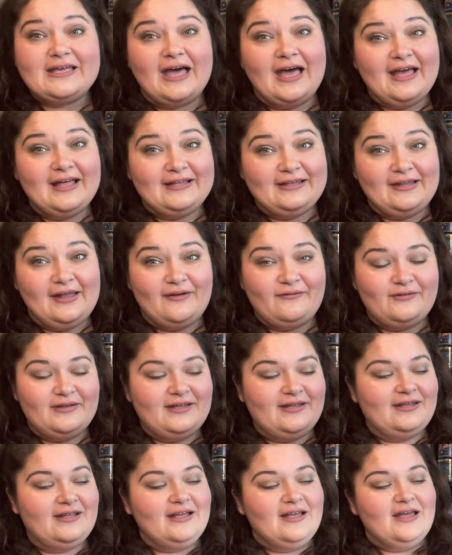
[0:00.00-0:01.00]
I love
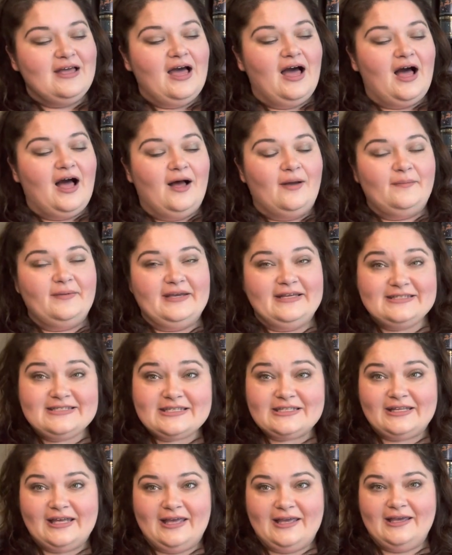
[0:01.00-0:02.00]
it. Um, it's
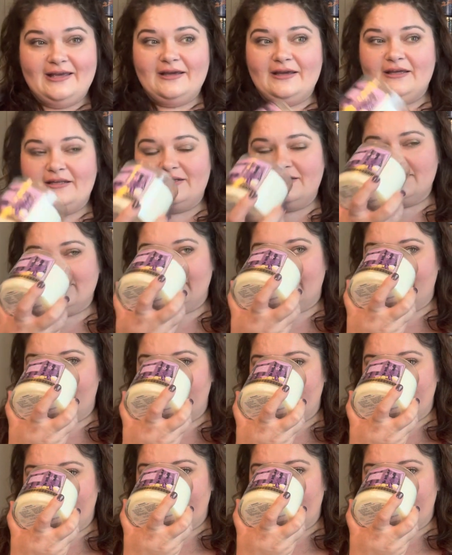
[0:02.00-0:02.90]
light. It is a,